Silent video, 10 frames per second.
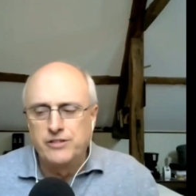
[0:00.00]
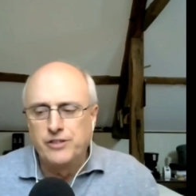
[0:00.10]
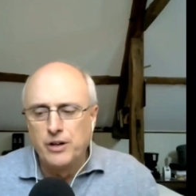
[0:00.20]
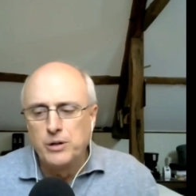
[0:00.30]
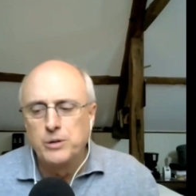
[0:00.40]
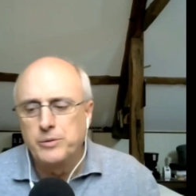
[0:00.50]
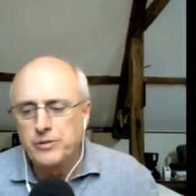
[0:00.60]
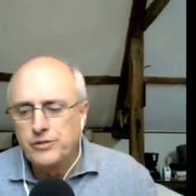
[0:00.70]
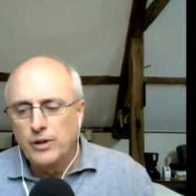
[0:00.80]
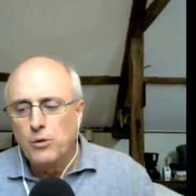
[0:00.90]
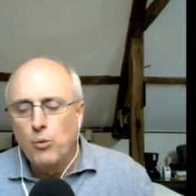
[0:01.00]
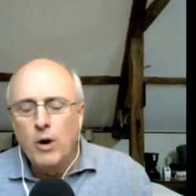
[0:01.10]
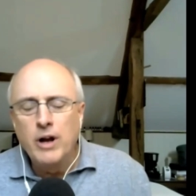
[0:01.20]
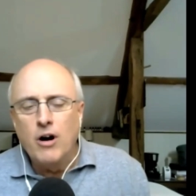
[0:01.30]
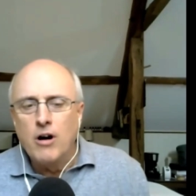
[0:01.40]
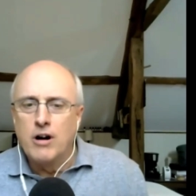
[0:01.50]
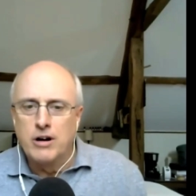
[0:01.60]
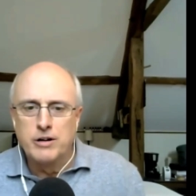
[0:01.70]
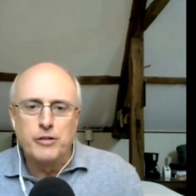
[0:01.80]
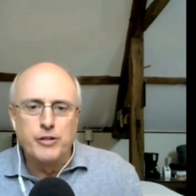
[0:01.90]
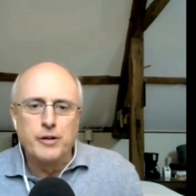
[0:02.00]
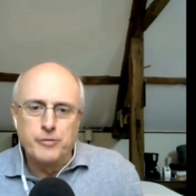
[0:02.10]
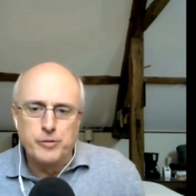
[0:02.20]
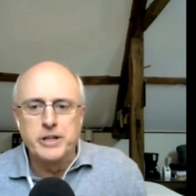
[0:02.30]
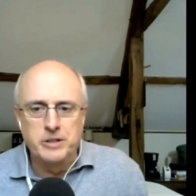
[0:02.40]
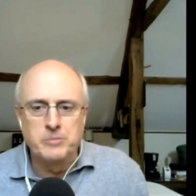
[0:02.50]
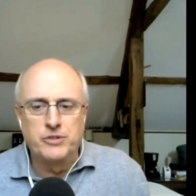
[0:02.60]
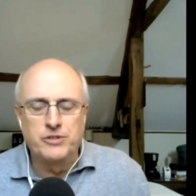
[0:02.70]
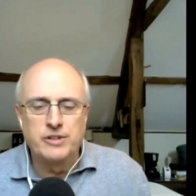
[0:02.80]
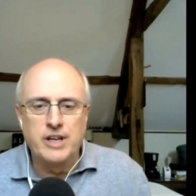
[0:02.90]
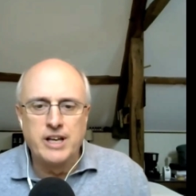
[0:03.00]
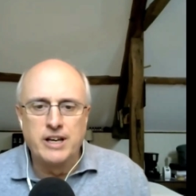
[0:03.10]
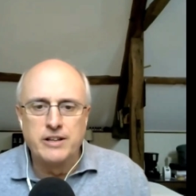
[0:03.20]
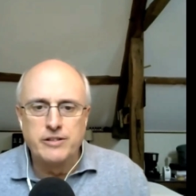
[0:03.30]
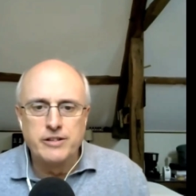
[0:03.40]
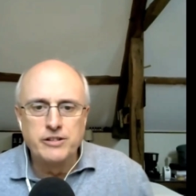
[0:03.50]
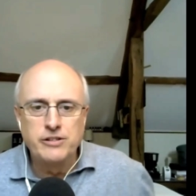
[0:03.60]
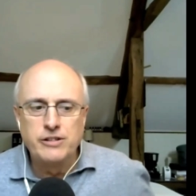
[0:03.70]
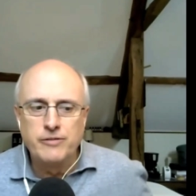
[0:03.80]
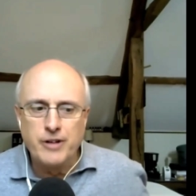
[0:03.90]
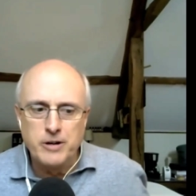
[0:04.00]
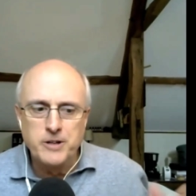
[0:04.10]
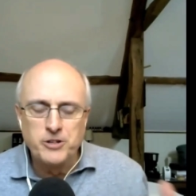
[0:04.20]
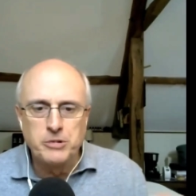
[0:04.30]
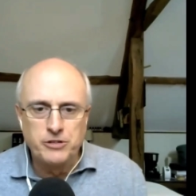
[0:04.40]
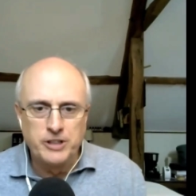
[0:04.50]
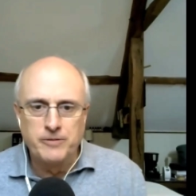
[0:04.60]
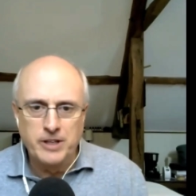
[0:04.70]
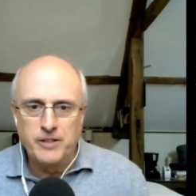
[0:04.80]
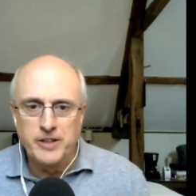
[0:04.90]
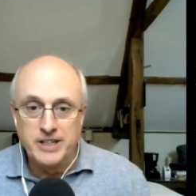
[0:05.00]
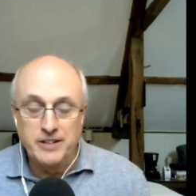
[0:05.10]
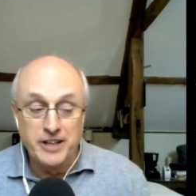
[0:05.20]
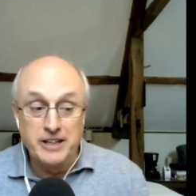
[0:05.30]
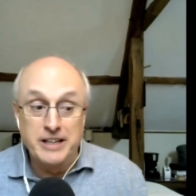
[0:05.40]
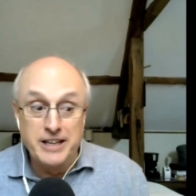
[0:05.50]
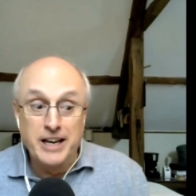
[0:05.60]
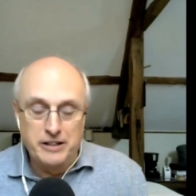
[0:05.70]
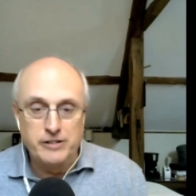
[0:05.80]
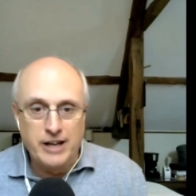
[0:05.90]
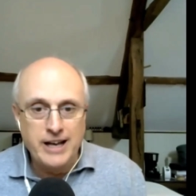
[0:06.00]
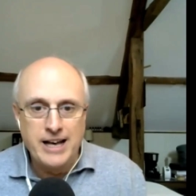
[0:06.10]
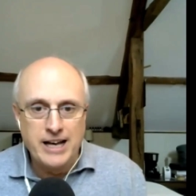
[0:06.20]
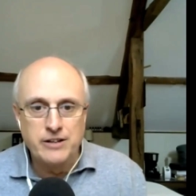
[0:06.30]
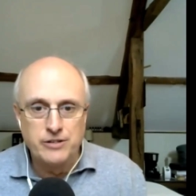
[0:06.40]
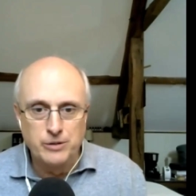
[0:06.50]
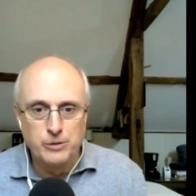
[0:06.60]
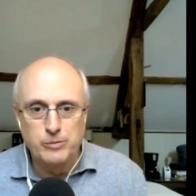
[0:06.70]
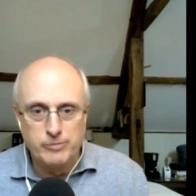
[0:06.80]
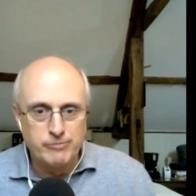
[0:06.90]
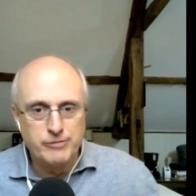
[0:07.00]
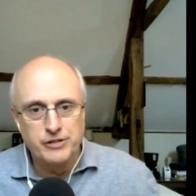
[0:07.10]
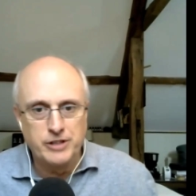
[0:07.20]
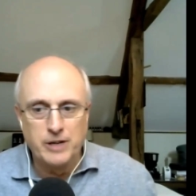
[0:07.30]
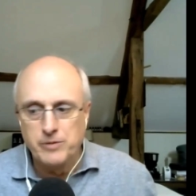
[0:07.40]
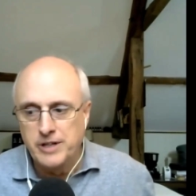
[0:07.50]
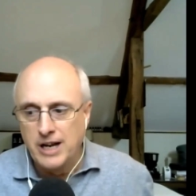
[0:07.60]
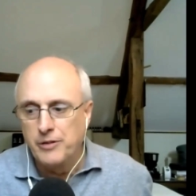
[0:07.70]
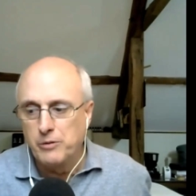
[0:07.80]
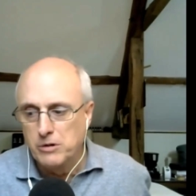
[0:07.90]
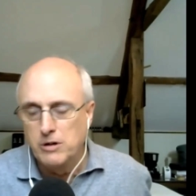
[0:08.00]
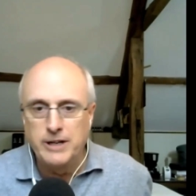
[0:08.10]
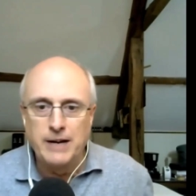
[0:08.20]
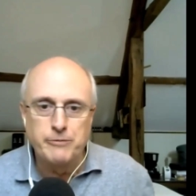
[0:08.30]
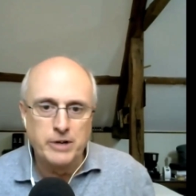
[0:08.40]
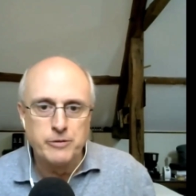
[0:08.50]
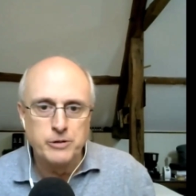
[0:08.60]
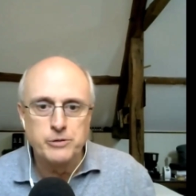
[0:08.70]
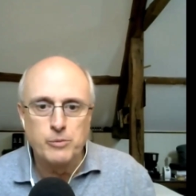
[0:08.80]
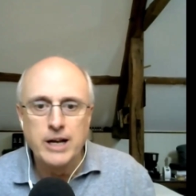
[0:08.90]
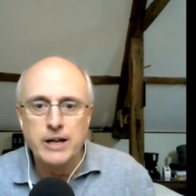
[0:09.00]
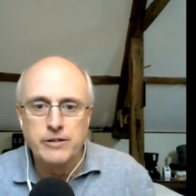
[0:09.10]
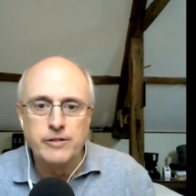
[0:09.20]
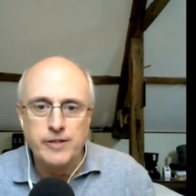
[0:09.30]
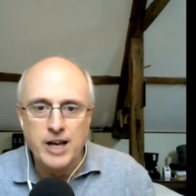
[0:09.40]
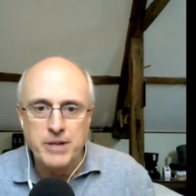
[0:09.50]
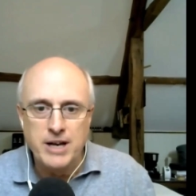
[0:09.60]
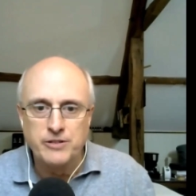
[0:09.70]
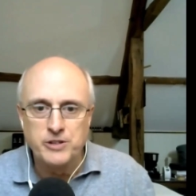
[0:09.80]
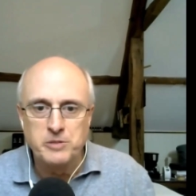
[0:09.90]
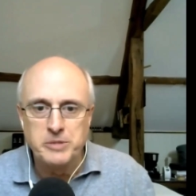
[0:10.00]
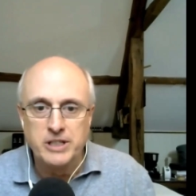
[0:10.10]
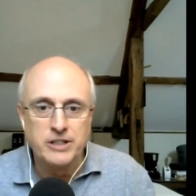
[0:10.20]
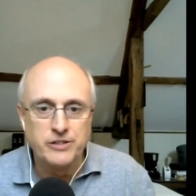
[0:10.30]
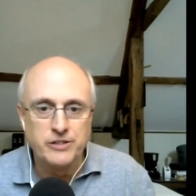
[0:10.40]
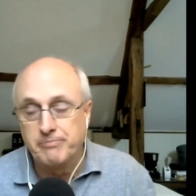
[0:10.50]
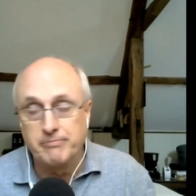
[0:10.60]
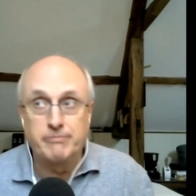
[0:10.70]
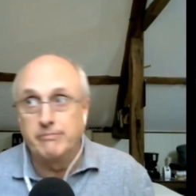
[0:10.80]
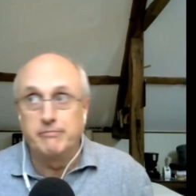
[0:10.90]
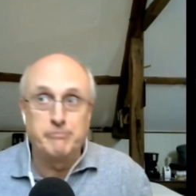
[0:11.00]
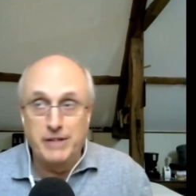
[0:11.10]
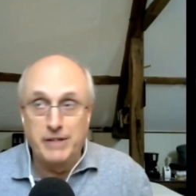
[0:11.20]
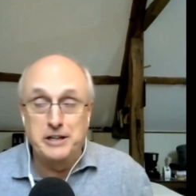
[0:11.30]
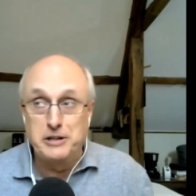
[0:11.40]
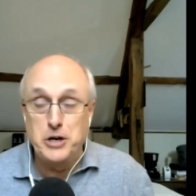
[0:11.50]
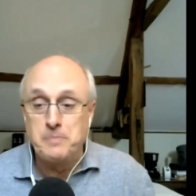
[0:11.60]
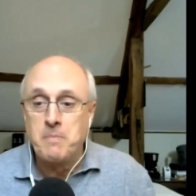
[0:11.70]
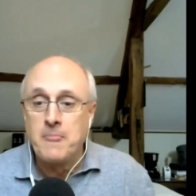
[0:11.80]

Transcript: So what are the freedoms? And this is a very specific thing that, again, I had to discover down the road after I first read that passage, because I didn't know.